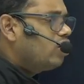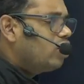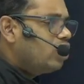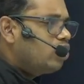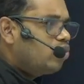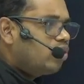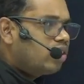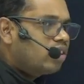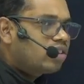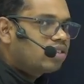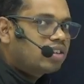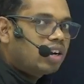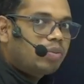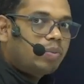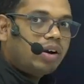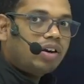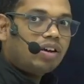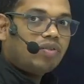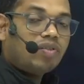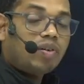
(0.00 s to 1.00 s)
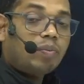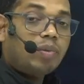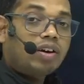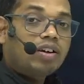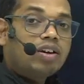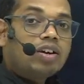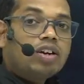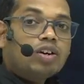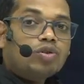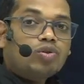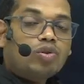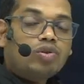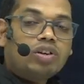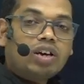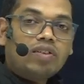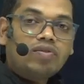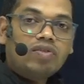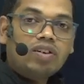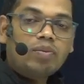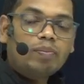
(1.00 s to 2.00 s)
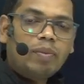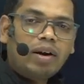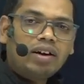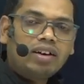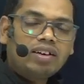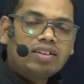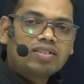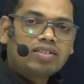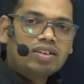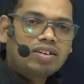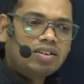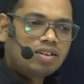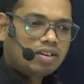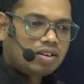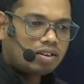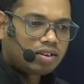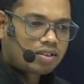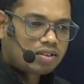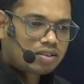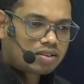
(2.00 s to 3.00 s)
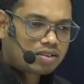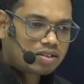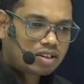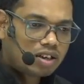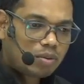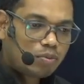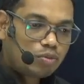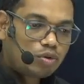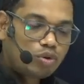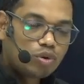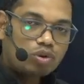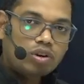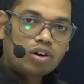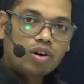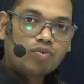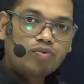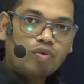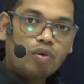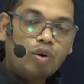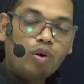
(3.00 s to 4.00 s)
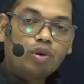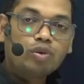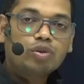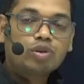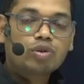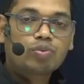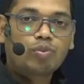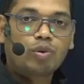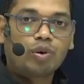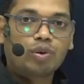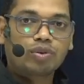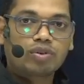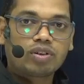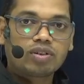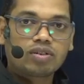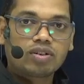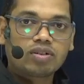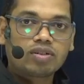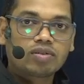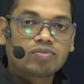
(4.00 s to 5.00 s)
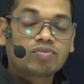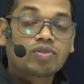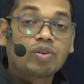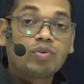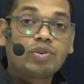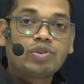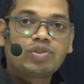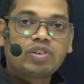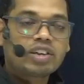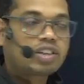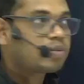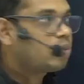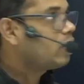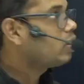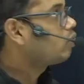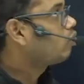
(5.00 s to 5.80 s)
do you understand by development? So development is a sum total of all those processes which takes place